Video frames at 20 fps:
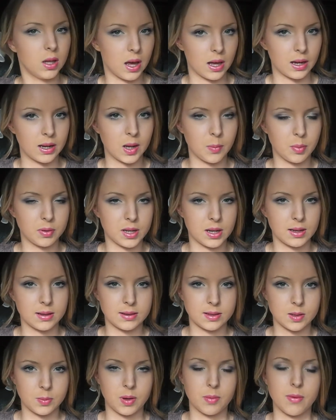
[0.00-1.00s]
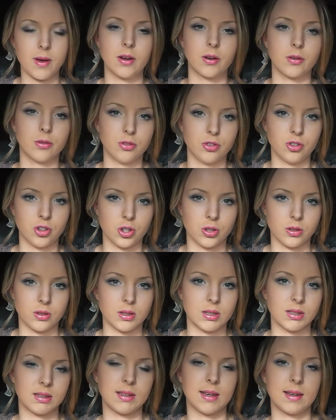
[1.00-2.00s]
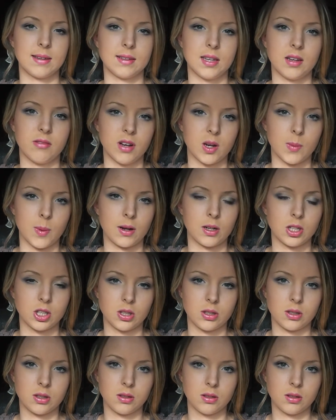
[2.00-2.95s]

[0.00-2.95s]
and he pretends to be a medical student and says he read about